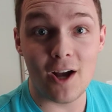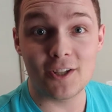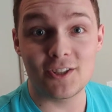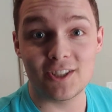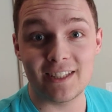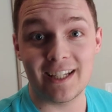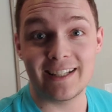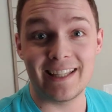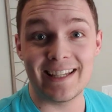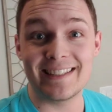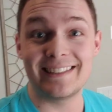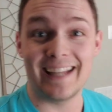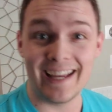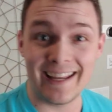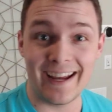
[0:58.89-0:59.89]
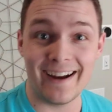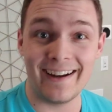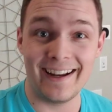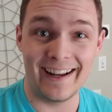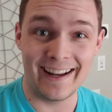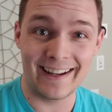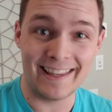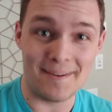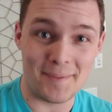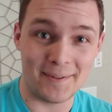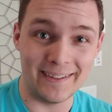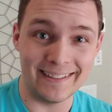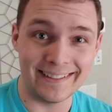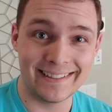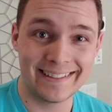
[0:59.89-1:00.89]
vlogs just like this. Take care and keep it
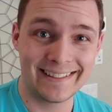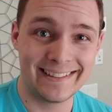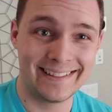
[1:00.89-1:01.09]
real.